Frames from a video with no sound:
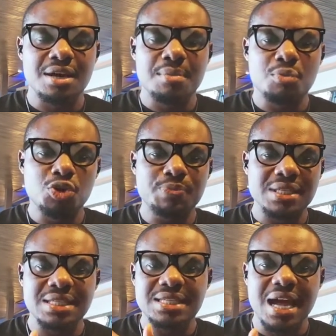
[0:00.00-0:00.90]
Most
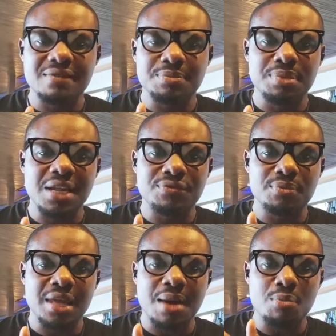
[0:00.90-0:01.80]
persons have the platform
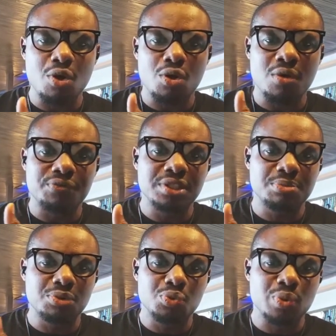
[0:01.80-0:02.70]
they are more
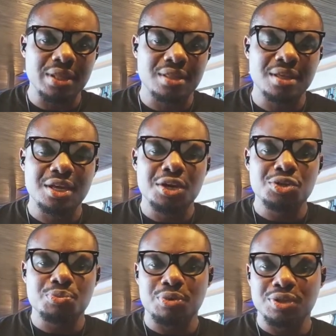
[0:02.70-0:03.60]
comfortable with,
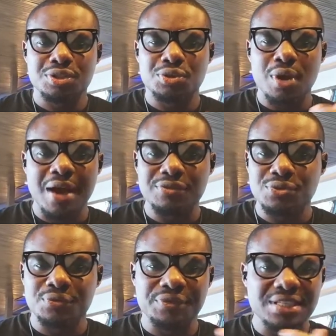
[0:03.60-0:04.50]
so but you have
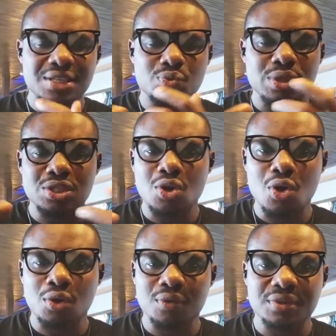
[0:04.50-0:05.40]
to fit in with
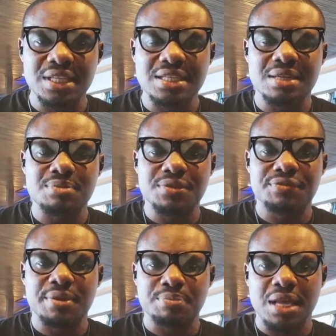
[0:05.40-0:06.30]
all of these
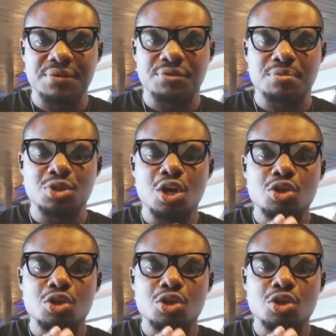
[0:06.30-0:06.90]
different platforms.